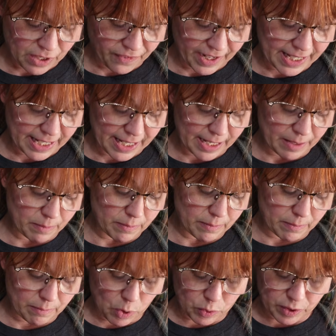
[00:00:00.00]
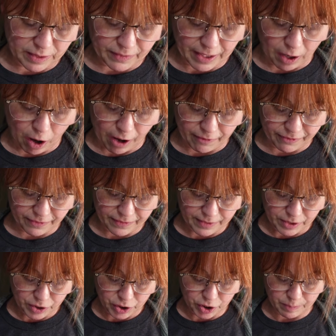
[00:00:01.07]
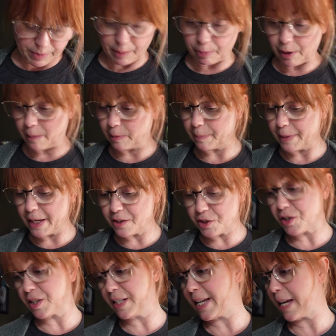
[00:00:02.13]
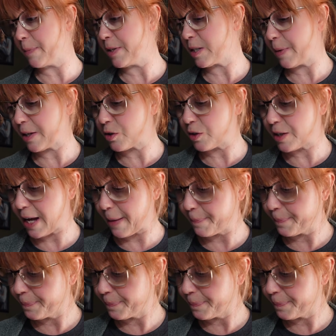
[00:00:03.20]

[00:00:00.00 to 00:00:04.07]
if I can get most of it off. Shouldn't be a problem. It's just gonna take me some extra time.